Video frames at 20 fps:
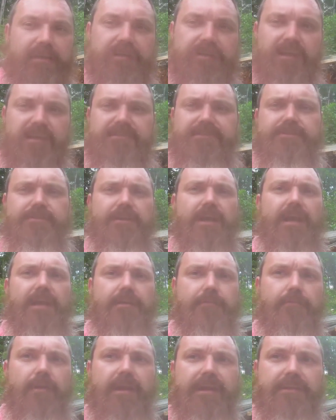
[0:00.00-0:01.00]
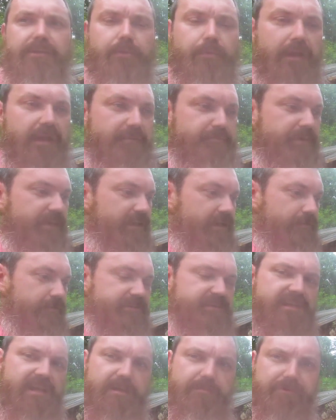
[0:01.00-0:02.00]
Yesterday it rained quite a bit. I
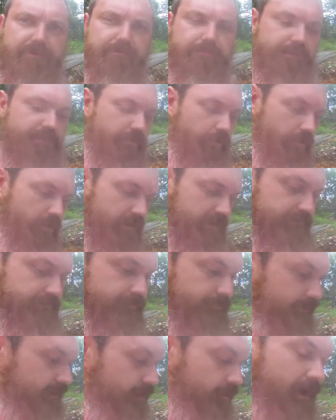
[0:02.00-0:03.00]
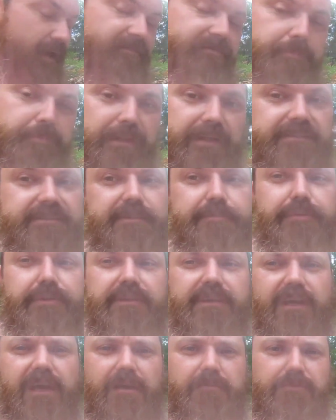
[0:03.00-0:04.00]
wasn't able to record. We don't have a place to
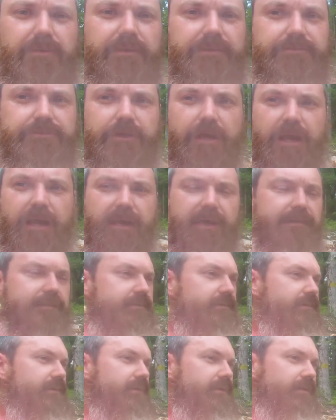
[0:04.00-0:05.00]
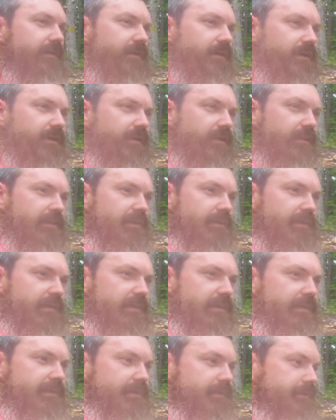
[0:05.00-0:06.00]
put the camera in dry.
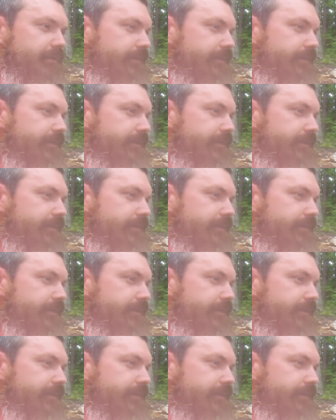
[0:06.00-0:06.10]
Uh,